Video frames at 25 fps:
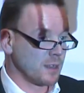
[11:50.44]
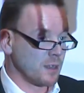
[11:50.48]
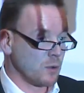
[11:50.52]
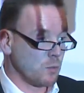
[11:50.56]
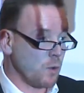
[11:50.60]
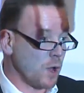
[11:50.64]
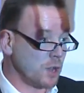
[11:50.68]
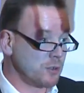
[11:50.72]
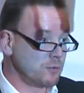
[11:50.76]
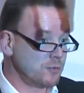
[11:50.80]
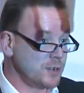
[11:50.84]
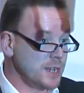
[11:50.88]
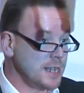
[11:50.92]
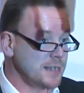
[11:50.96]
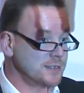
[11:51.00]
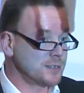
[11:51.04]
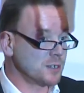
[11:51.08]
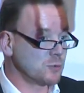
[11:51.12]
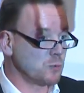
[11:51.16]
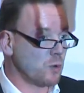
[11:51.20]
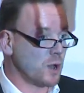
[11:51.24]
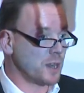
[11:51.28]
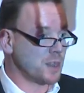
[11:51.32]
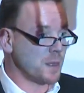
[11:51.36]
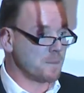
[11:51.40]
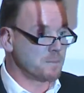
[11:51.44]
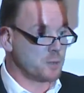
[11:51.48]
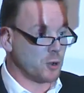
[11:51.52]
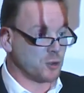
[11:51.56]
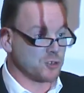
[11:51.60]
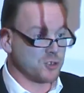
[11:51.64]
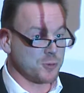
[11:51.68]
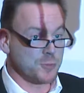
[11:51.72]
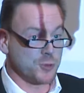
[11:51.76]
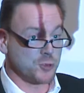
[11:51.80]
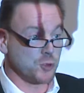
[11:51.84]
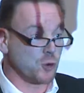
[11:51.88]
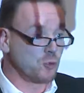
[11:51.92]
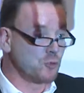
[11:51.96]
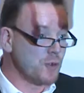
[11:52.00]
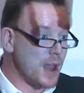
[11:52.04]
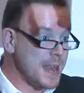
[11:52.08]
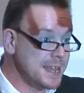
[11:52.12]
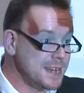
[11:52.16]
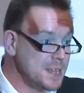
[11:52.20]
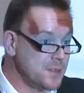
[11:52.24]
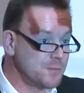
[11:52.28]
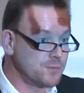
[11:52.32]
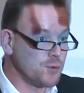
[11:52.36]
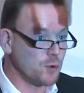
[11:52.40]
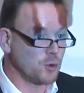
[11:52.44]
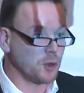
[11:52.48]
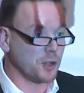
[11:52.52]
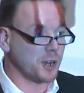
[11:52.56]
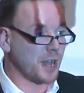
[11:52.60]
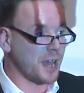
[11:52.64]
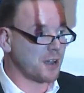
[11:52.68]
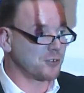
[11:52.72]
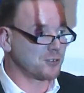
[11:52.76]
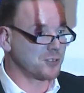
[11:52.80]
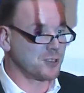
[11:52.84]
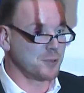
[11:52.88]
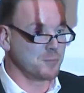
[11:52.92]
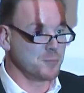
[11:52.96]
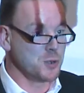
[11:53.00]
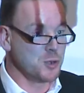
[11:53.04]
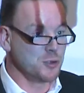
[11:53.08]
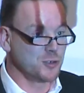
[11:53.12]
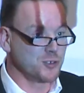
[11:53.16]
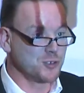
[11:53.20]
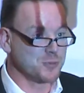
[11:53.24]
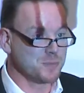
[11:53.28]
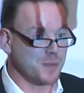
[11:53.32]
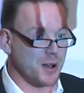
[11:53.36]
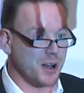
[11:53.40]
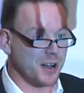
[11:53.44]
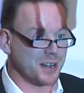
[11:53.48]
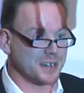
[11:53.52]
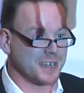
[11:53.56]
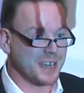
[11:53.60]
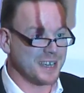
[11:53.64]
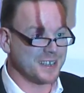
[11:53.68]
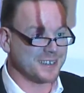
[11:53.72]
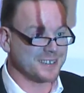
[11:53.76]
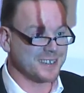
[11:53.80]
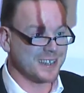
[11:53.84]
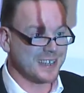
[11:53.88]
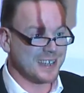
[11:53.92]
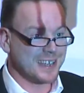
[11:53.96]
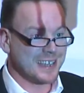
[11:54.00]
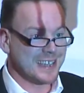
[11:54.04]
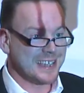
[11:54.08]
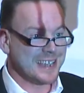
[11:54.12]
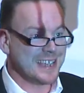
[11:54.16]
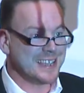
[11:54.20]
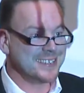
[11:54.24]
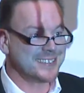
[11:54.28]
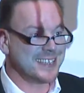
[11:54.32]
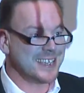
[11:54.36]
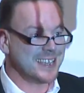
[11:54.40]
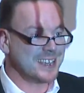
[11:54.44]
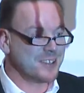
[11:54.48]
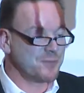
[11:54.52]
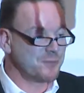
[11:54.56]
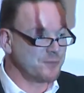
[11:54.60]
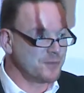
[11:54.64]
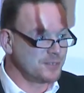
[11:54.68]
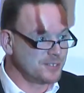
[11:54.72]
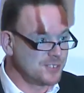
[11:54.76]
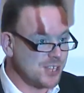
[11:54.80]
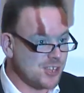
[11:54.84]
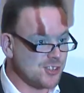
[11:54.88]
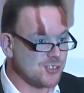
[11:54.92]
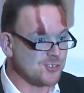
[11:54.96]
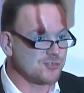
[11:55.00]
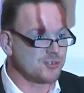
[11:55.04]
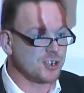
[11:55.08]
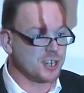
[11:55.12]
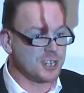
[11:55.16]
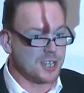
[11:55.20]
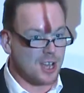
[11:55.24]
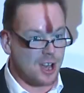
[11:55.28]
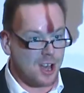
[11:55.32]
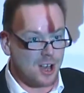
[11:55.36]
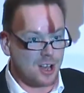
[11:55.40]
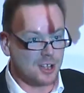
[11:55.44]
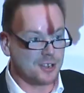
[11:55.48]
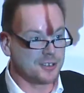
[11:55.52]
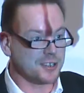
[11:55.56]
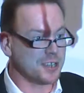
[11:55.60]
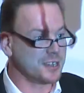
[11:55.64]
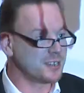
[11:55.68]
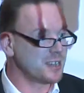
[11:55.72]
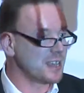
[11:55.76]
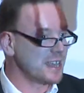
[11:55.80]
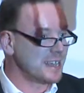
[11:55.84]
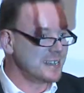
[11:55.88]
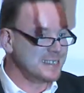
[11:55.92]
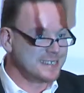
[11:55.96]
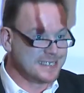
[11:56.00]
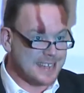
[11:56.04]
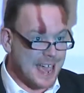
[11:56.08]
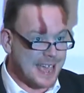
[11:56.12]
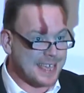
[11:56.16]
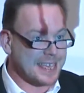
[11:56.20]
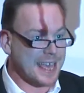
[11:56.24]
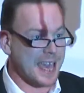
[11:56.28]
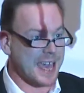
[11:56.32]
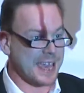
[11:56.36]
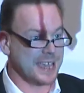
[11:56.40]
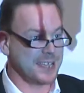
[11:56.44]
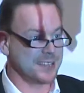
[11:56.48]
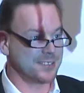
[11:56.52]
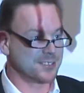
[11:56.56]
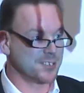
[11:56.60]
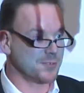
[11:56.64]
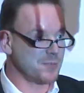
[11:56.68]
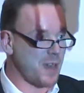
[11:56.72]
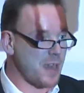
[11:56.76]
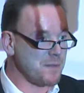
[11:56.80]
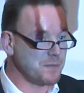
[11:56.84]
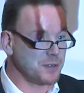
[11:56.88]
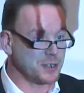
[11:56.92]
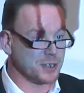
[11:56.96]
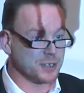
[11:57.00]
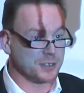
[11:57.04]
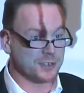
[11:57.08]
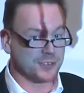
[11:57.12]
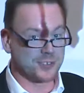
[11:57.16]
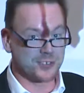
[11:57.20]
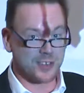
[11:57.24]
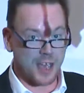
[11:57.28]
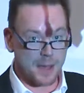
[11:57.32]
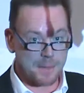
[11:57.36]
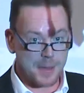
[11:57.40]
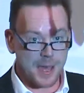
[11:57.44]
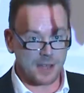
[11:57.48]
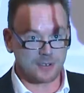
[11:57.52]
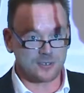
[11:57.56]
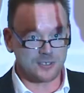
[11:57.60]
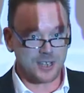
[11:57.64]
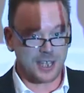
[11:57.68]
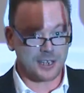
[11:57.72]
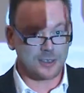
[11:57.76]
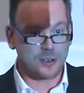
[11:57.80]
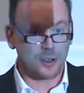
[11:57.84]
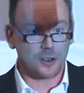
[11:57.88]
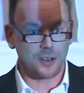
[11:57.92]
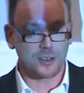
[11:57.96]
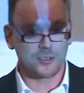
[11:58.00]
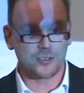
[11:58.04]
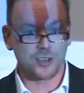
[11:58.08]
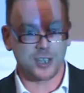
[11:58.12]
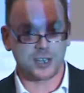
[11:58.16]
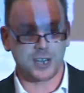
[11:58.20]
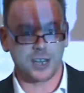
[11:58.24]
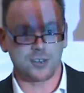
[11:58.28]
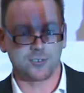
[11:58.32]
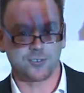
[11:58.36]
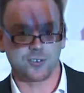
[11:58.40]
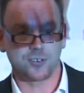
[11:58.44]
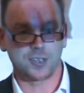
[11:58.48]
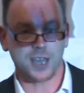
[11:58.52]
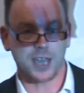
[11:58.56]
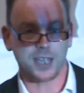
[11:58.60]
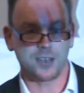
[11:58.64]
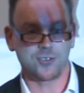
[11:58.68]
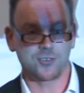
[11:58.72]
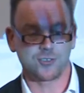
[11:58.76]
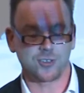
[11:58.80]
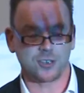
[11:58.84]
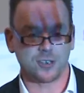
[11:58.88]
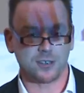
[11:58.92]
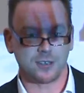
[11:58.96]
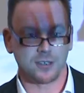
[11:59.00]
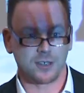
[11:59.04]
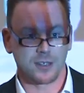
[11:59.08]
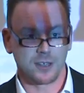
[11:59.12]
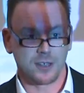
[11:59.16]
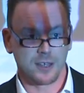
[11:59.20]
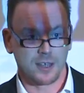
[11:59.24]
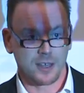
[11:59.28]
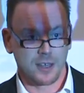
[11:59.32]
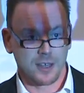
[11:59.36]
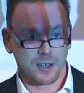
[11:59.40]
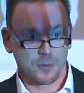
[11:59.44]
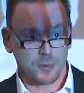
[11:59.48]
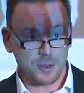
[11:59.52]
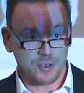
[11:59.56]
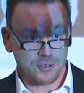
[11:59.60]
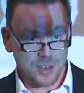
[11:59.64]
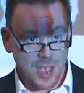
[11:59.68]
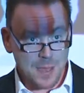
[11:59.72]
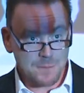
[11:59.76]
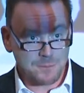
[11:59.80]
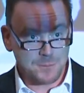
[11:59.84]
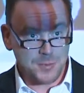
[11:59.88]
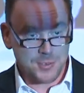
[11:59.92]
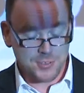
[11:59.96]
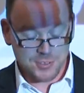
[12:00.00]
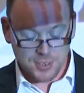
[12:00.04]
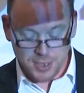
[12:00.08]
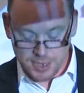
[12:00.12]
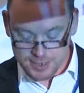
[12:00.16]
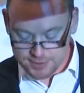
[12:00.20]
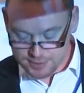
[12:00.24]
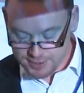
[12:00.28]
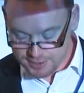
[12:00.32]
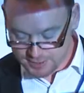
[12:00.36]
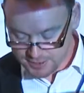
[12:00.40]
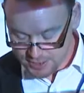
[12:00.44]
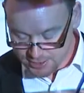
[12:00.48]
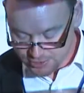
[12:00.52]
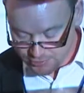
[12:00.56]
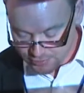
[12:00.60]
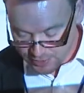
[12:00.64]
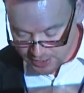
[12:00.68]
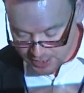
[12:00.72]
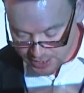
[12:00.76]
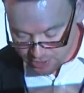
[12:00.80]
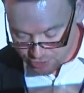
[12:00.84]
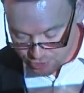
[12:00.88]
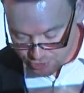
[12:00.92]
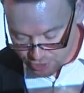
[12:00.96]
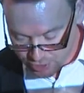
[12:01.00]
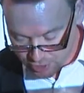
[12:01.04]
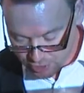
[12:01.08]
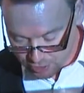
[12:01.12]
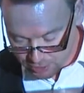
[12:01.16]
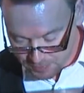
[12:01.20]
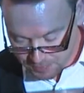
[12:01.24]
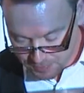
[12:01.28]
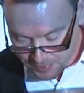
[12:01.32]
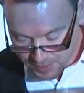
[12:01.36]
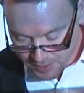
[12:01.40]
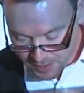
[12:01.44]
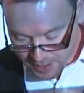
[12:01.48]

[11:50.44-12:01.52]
One reason why the bottom has already fallen out of the MOOCs market is it disregarded decades of evidence about technology and education, which emphasizes this relational